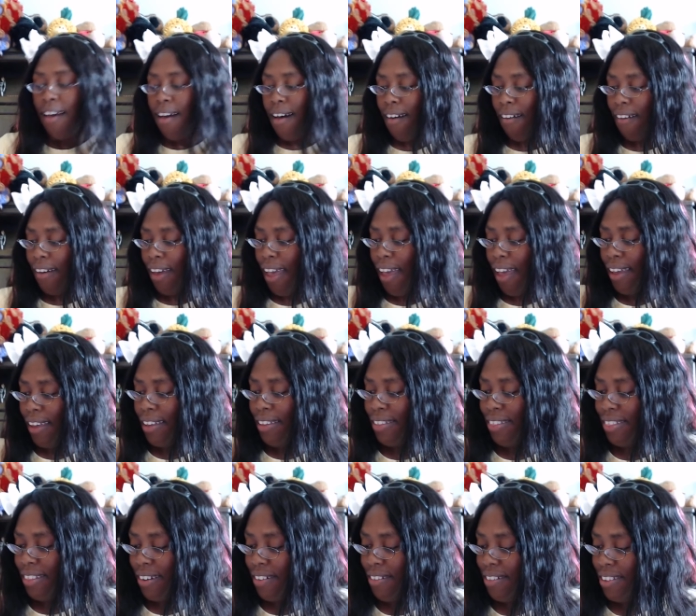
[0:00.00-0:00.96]
Okay,
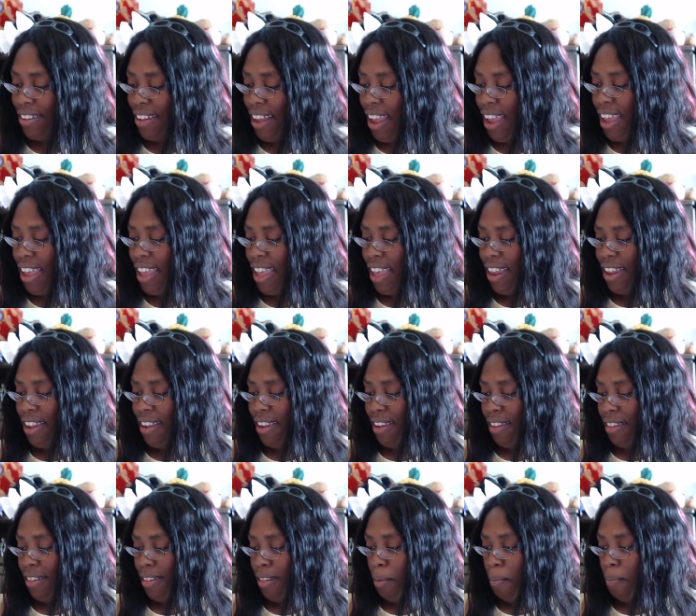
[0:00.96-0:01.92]
they're saying
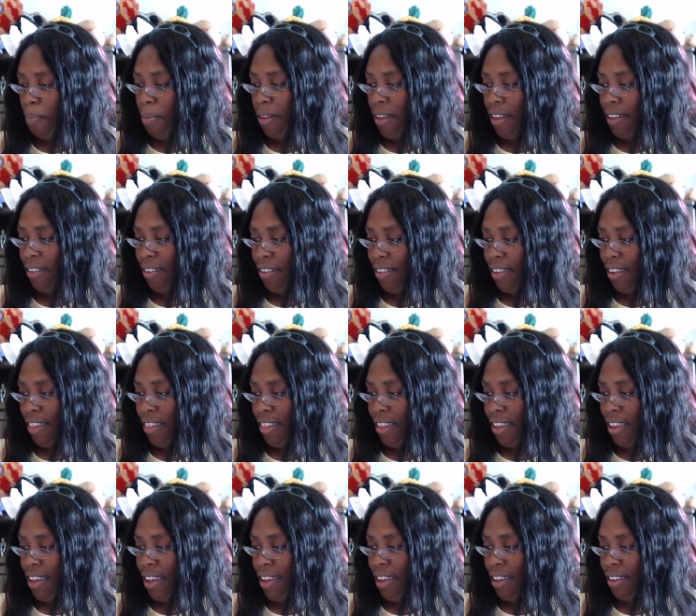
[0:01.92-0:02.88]
the bust to
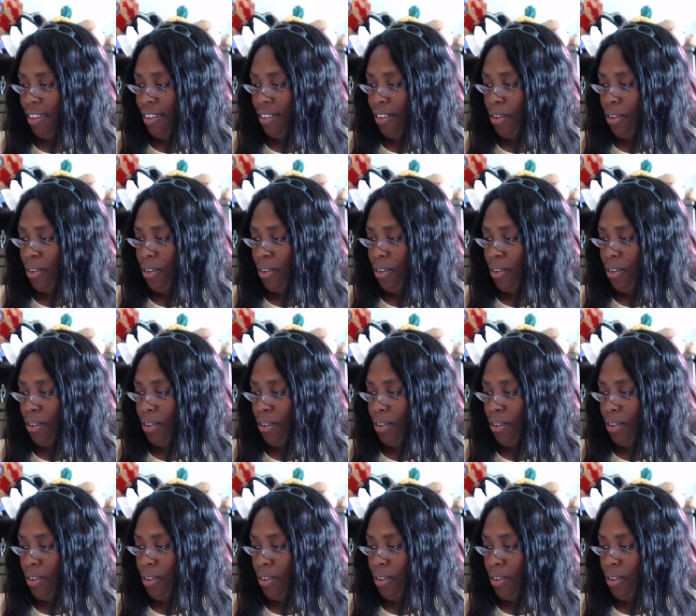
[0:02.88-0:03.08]
the